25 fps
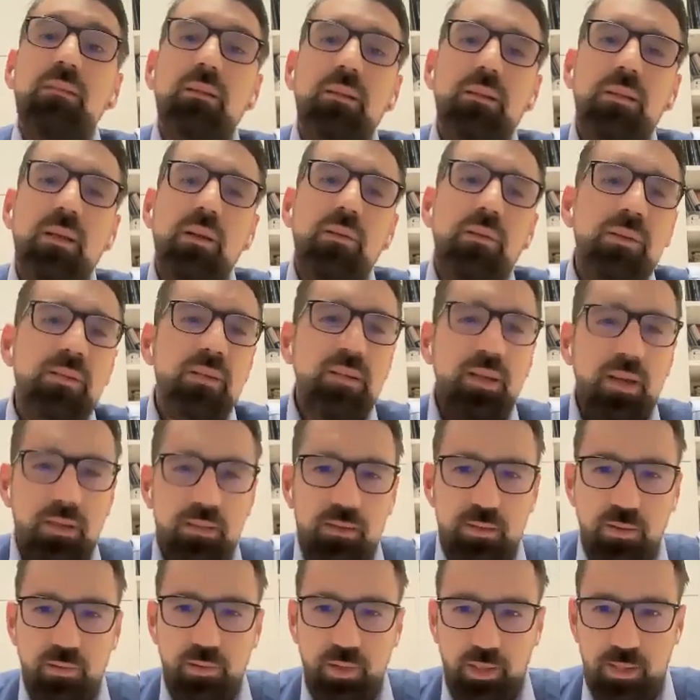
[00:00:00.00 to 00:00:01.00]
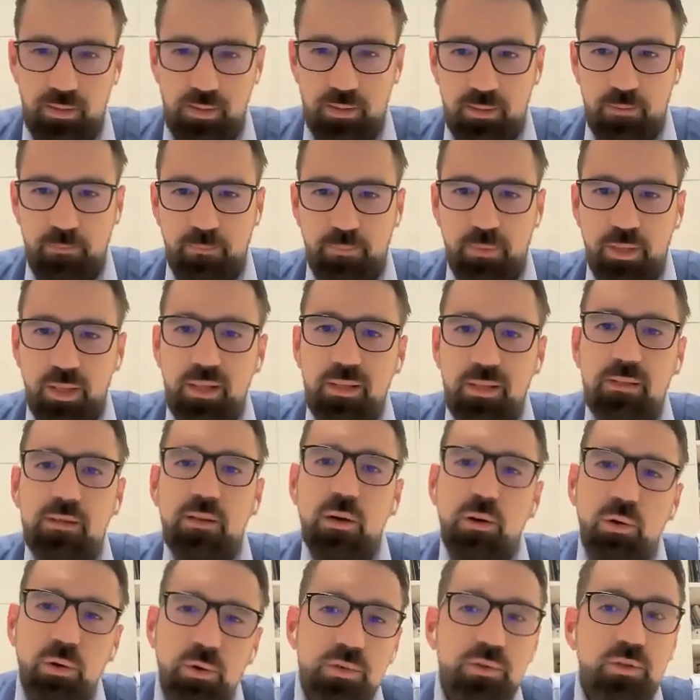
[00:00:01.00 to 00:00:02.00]
there is an asterisk.
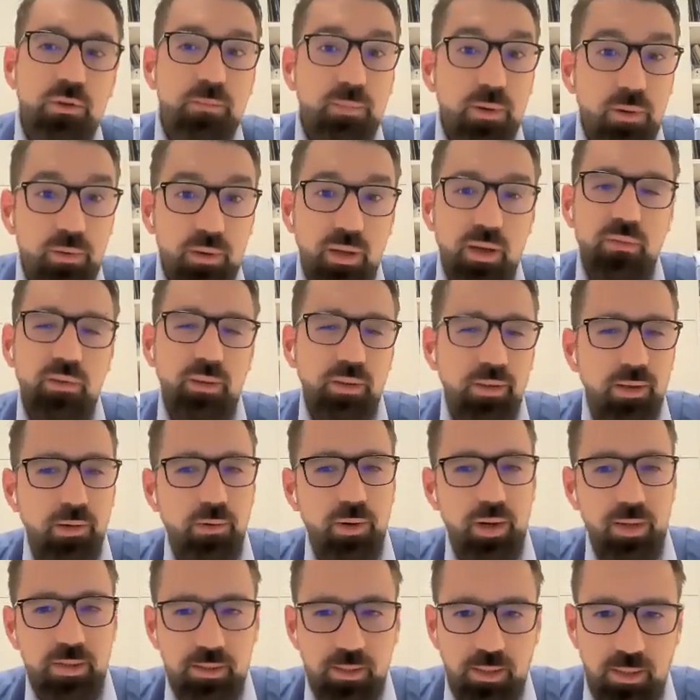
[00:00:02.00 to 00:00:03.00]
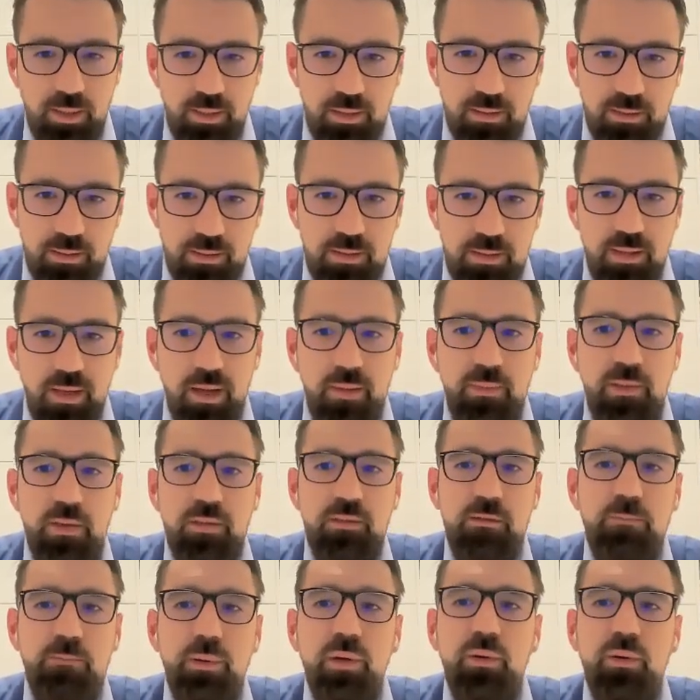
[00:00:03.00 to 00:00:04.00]
It's also about having the right skills and
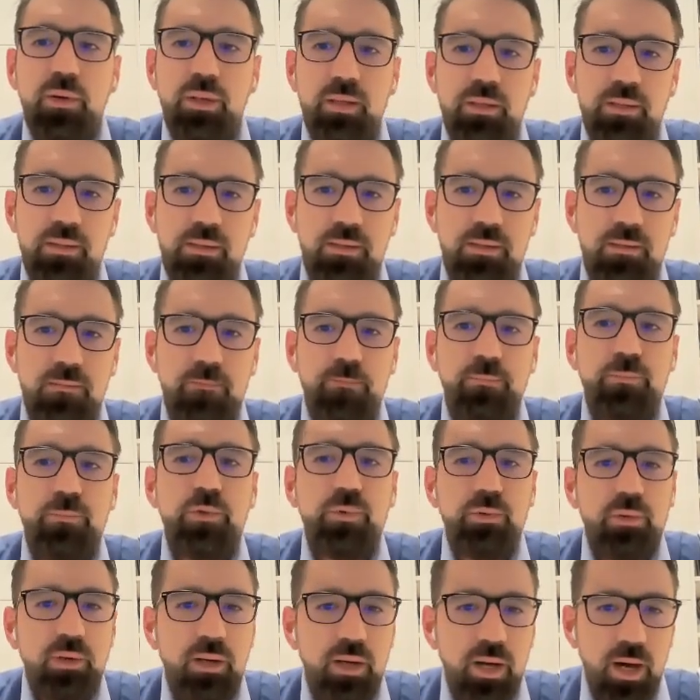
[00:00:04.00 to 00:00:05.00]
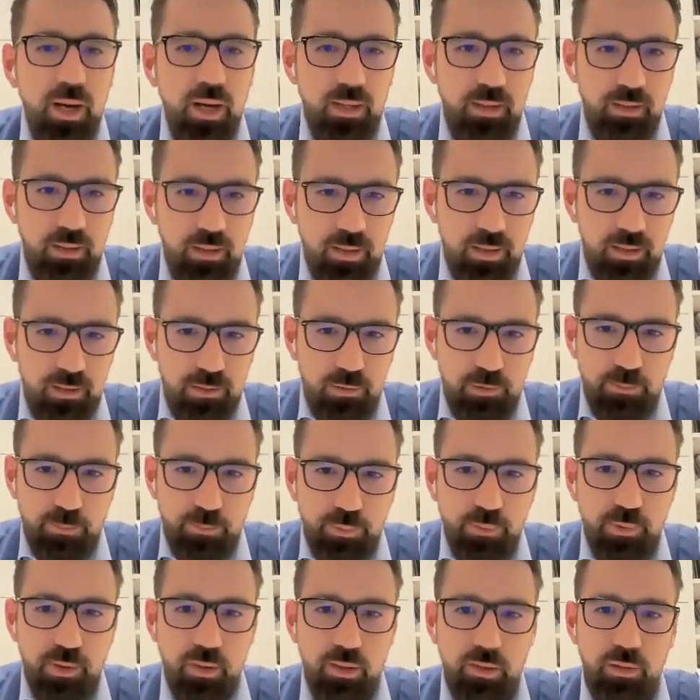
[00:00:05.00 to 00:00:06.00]
experience to guide and
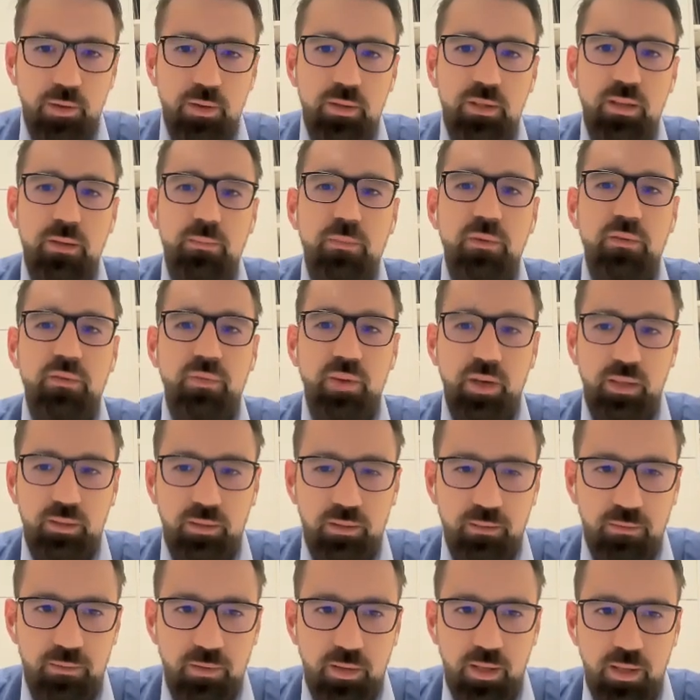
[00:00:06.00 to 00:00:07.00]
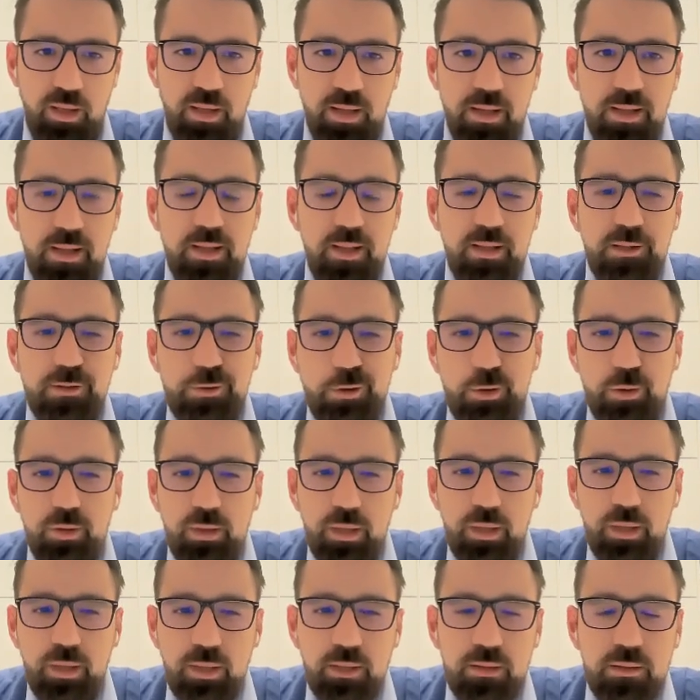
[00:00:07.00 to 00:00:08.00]
support your team effectively. So
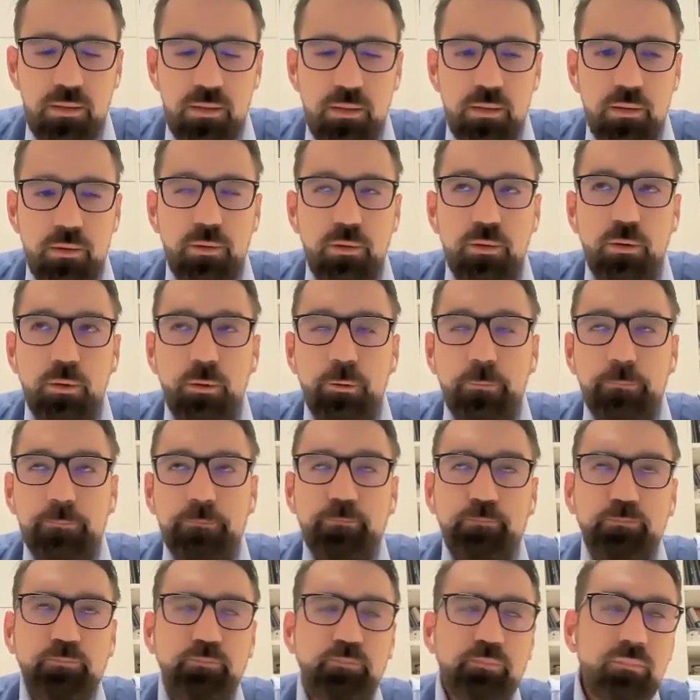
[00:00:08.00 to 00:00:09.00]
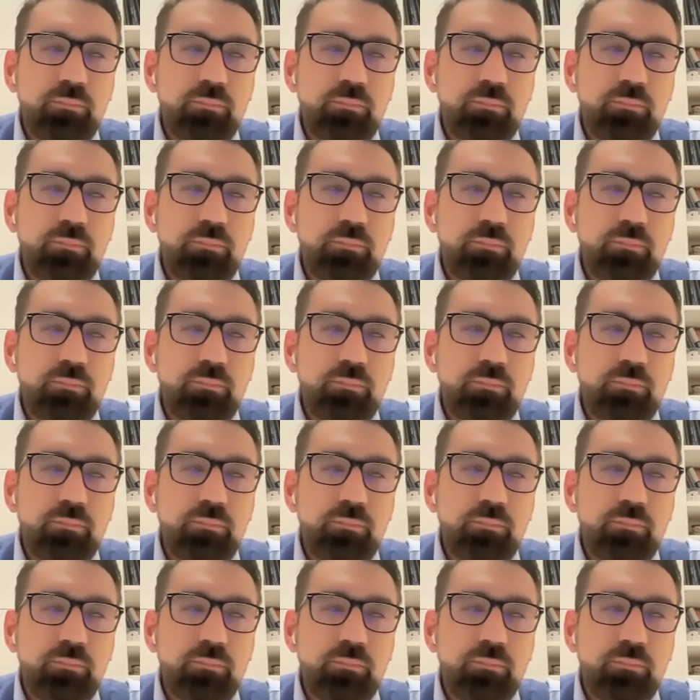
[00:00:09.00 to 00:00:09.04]
you need to